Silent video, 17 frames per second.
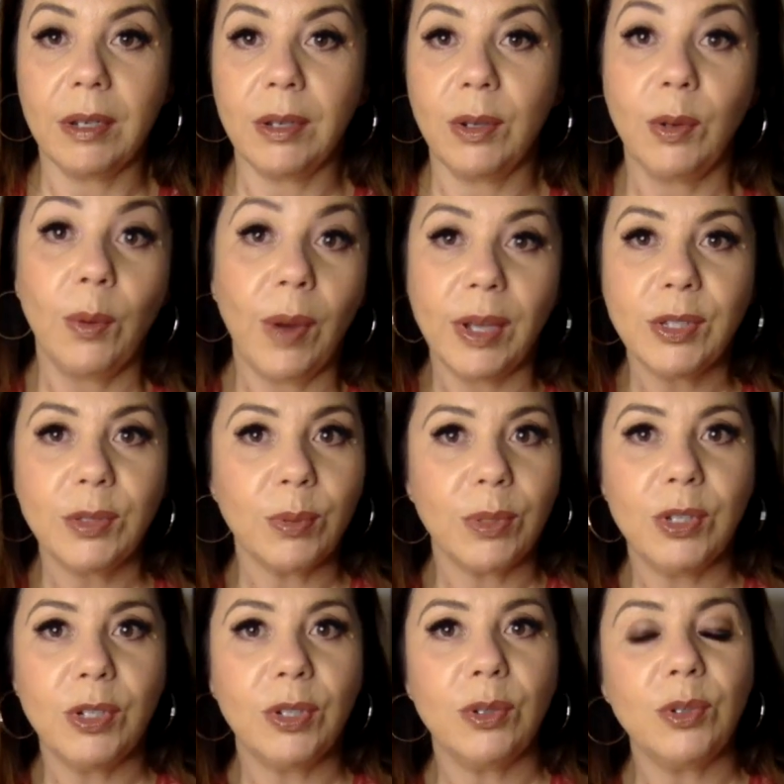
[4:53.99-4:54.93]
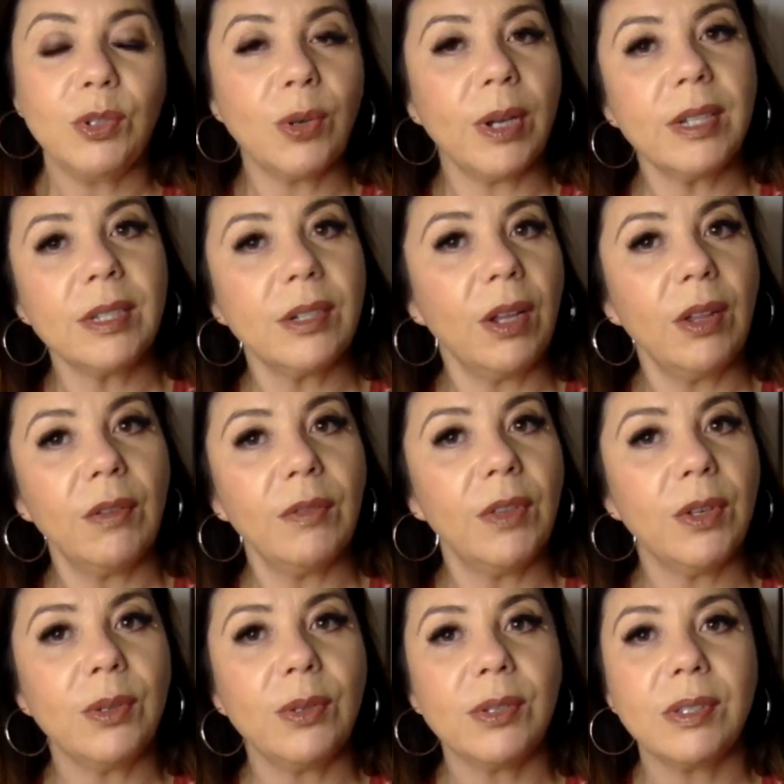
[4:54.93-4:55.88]
who else would you trust all
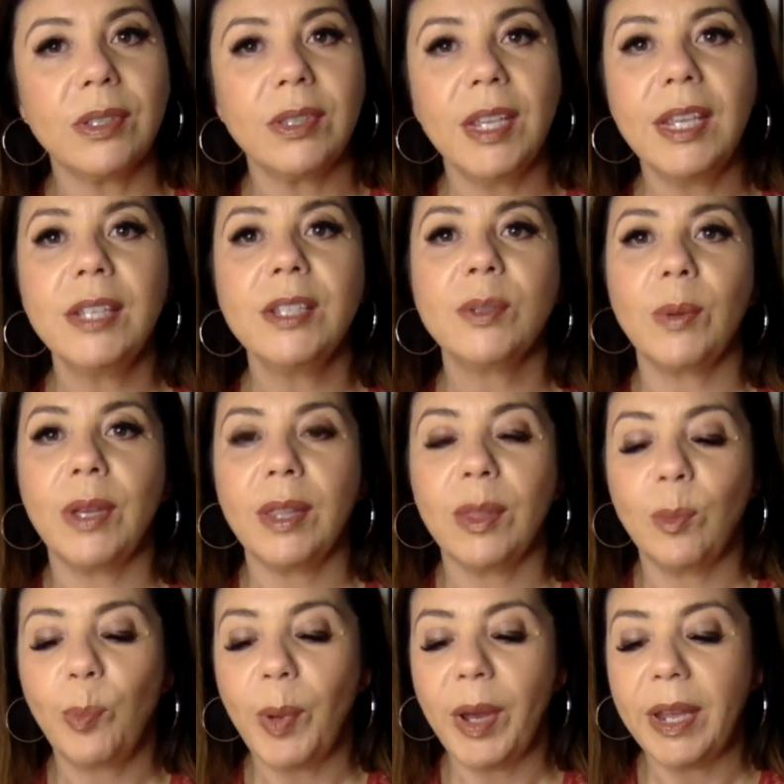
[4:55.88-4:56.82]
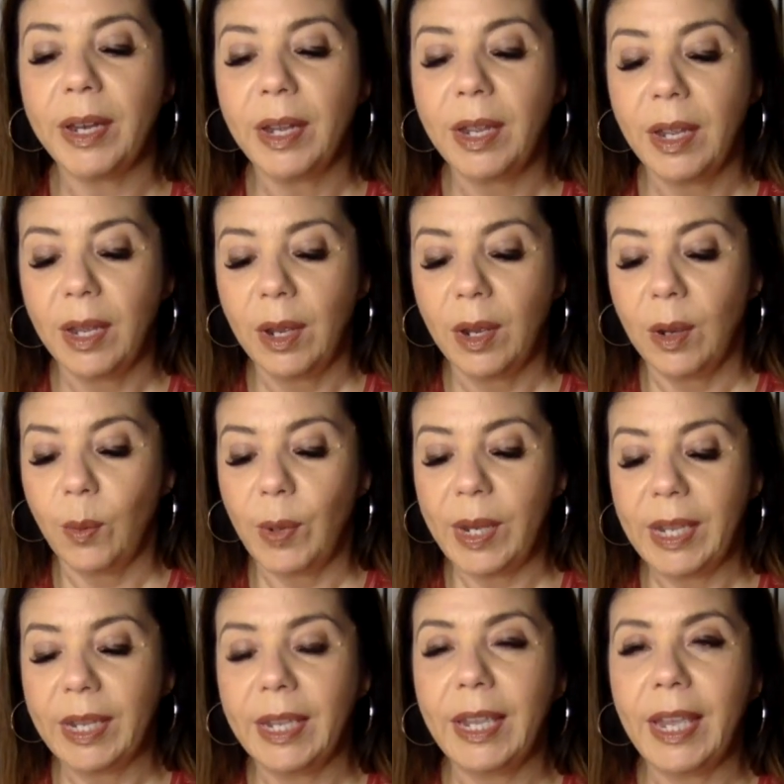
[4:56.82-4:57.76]
those things with? But we
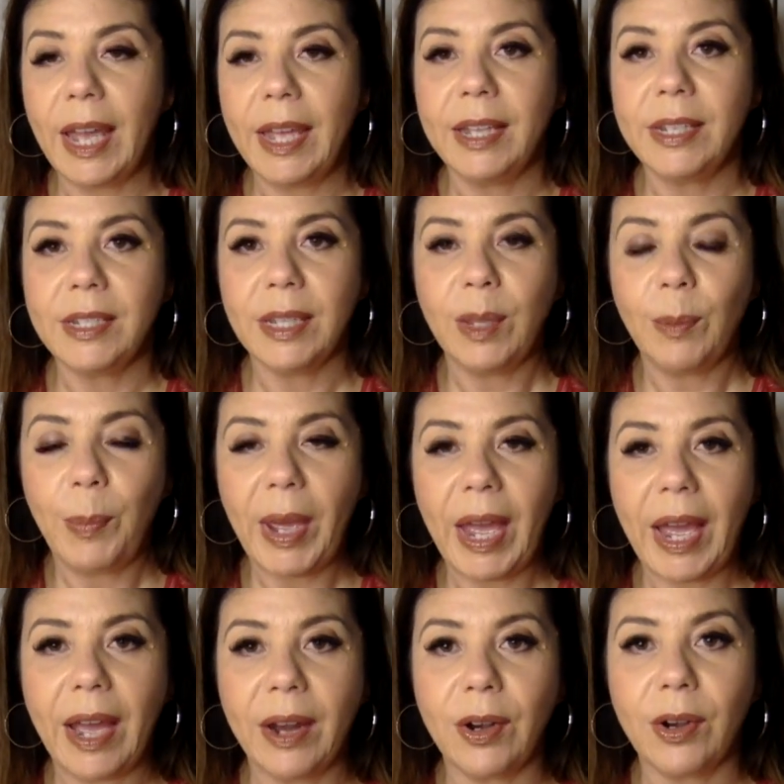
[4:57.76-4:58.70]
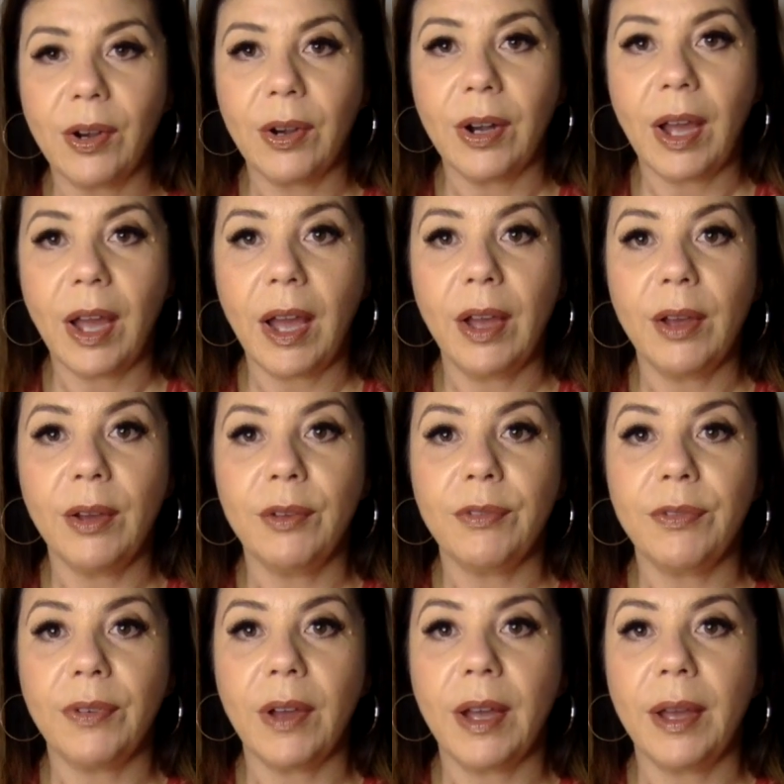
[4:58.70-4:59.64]
can get into the pattern
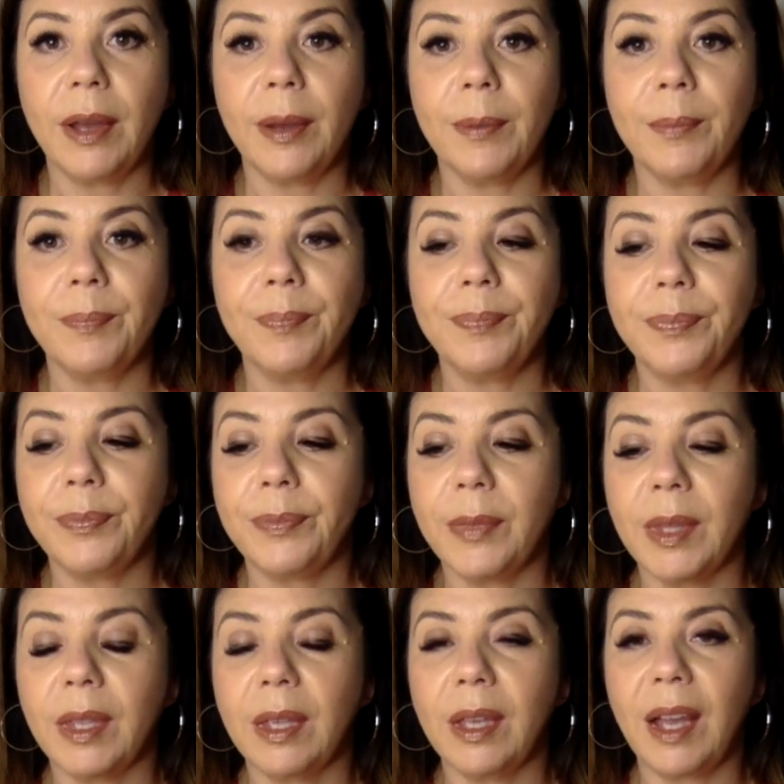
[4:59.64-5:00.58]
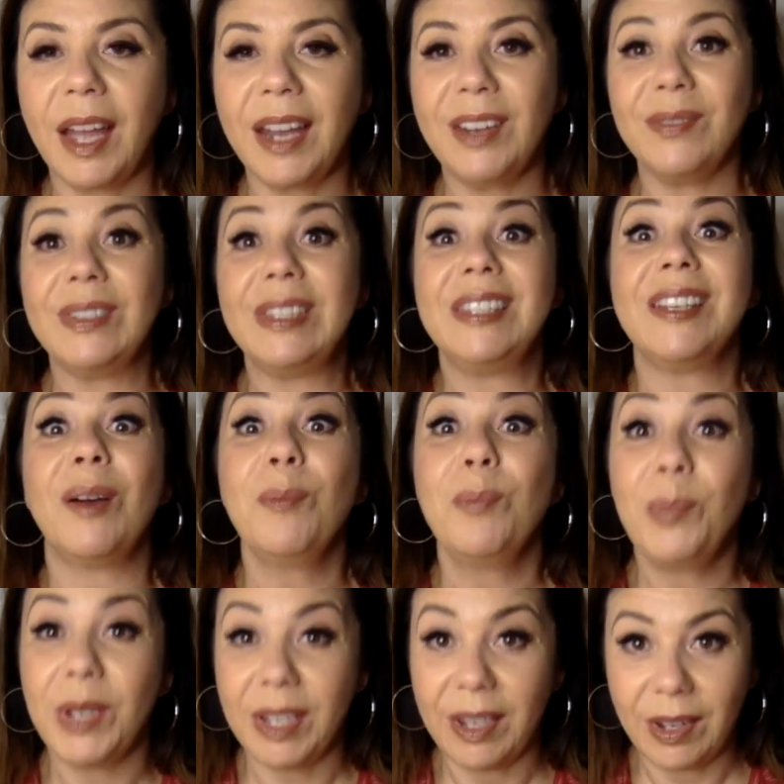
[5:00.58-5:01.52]
of kind of
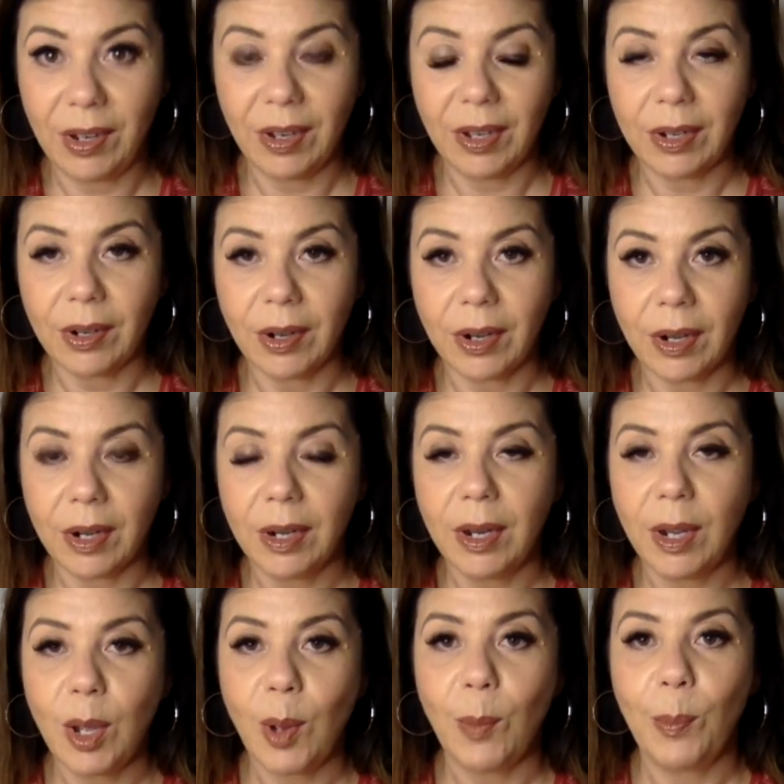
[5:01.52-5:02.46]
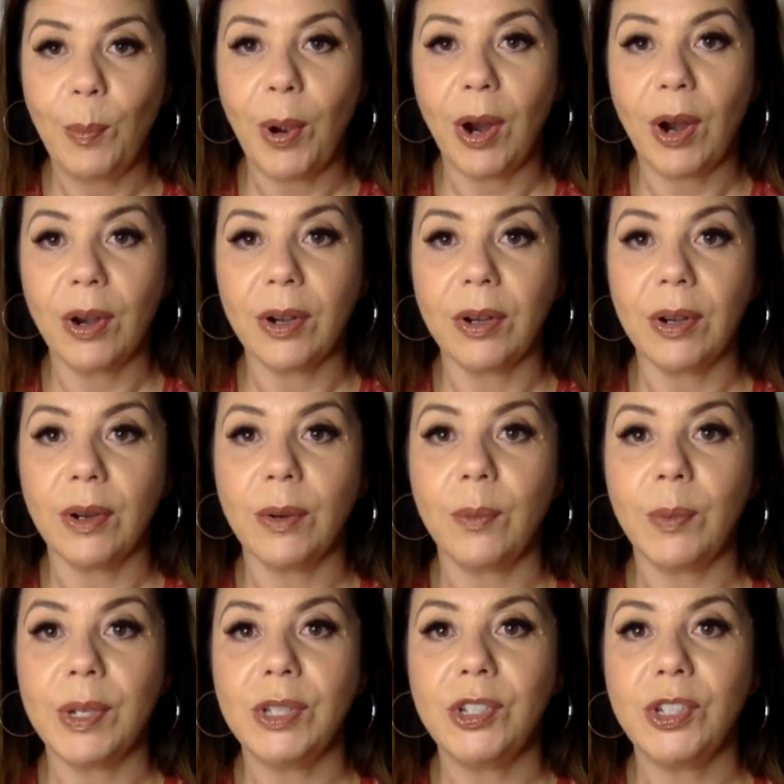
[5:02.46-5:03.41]
dumping on our partner,
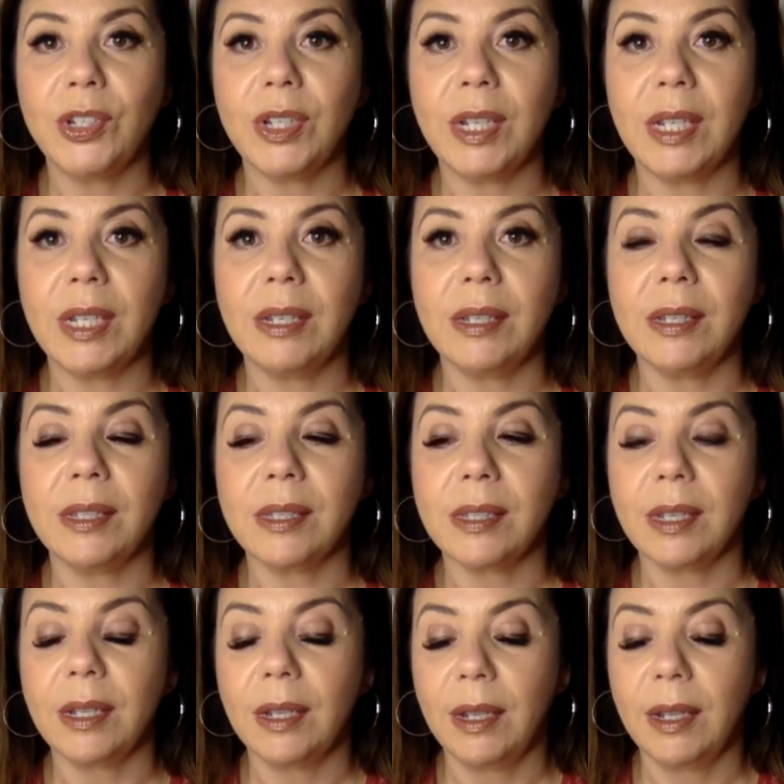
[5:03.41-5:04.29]
which is,